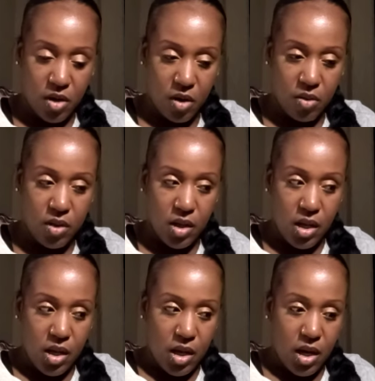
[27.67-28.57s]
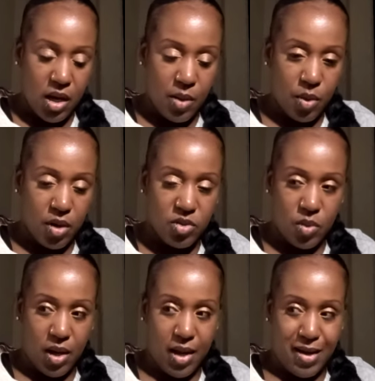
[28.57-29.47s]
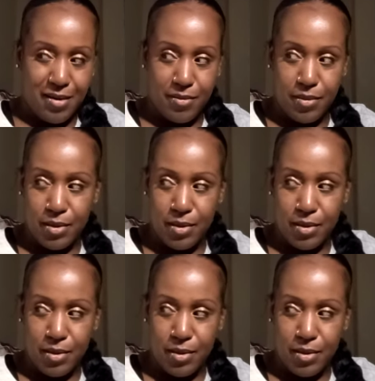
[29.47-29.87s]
know. What else do I have?